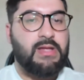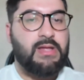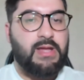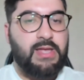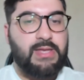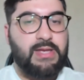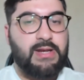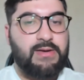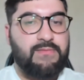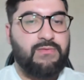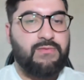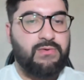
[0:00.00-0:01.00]
And then
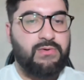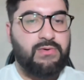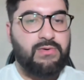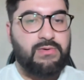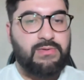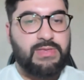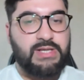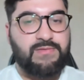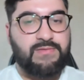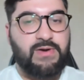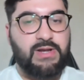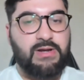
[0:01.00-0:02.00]
for this
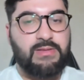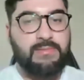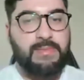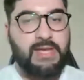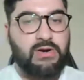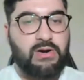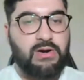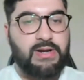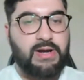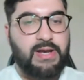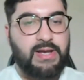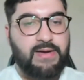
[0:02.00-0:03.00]
fight on the main card,
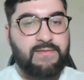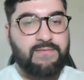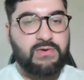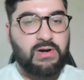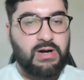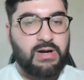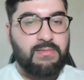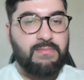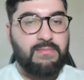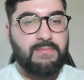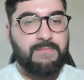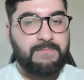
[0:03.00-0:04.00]
I have got
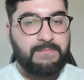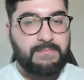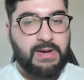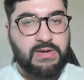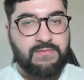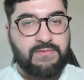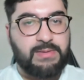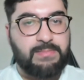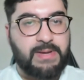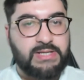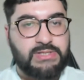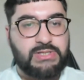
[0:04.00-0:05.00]
Michael Venom
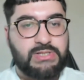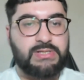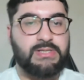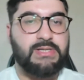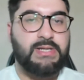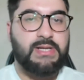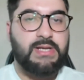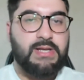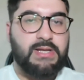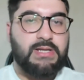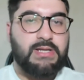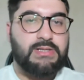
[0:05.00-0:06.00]
Page.
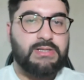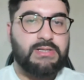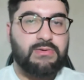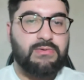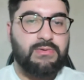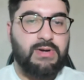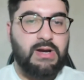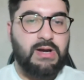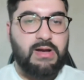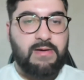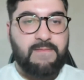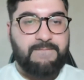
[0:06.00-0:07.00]
So
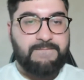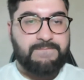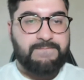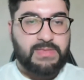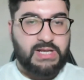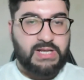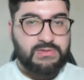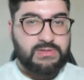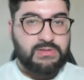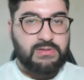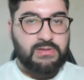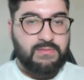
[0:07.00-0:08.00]
that's
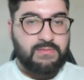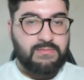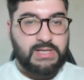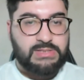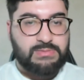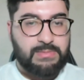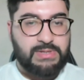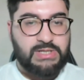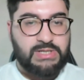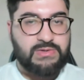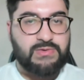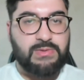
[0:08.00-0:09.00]
my
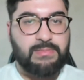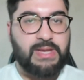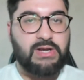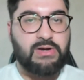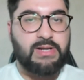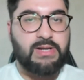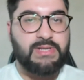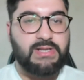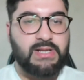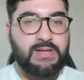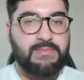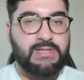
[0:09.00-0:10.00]
predictions for the main card.
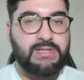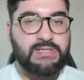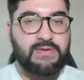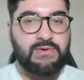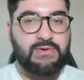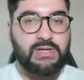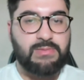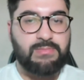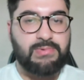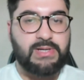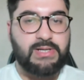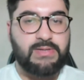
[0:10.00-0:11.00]
Let me just have a look at the
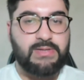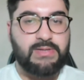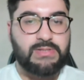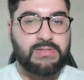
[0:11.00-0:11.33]
prelims.